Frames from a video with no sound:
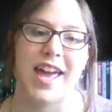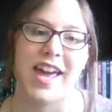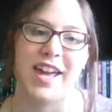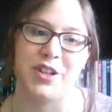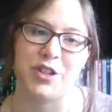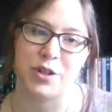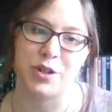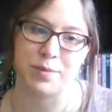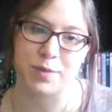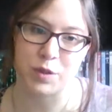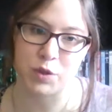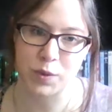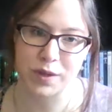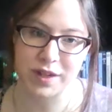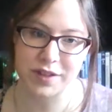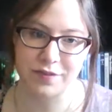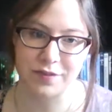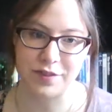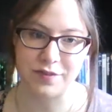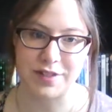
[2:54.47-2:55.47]
And in terms of
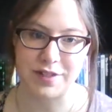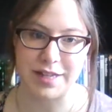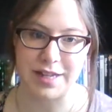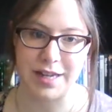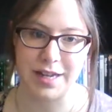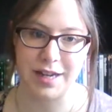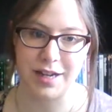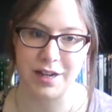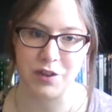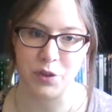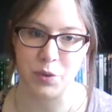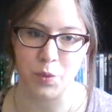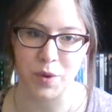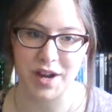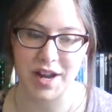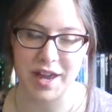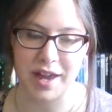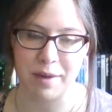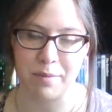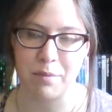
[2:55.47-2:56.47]
2015, the one
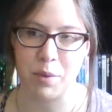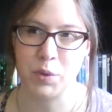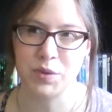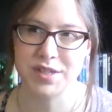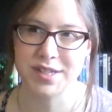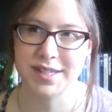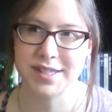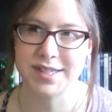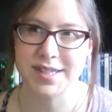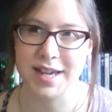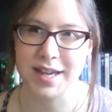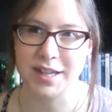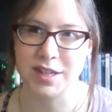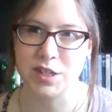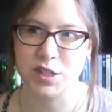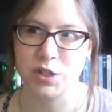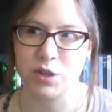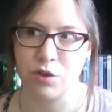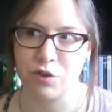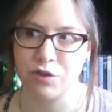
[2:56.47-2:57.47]
I am most excited
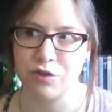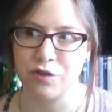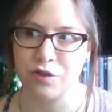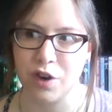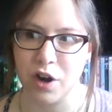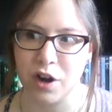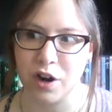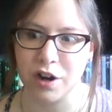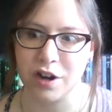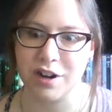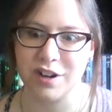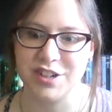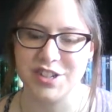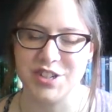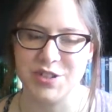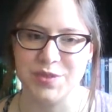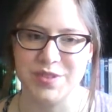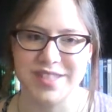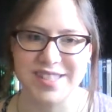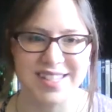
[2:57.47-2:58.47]
so far
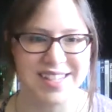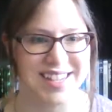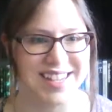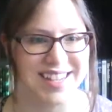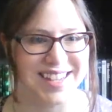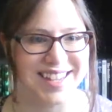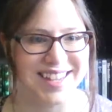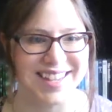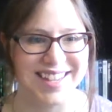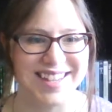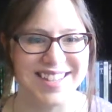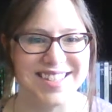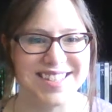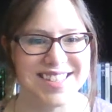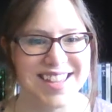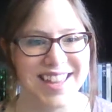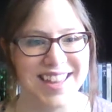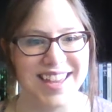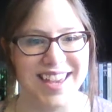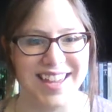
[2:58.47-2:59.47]
to see
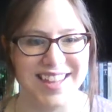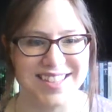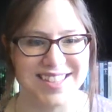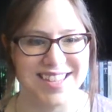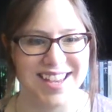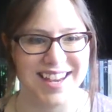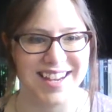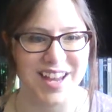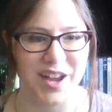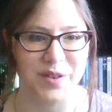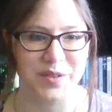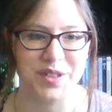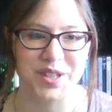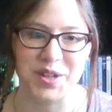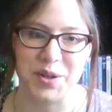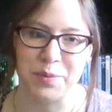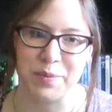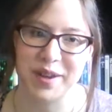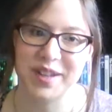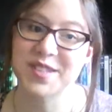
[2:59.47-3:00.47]
is Inside Out, the
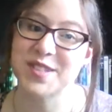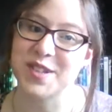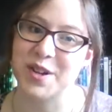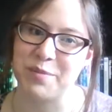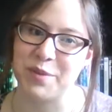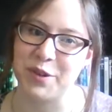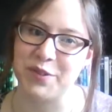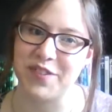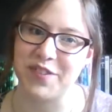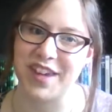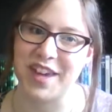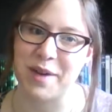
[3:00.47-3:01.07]
new Pixar movie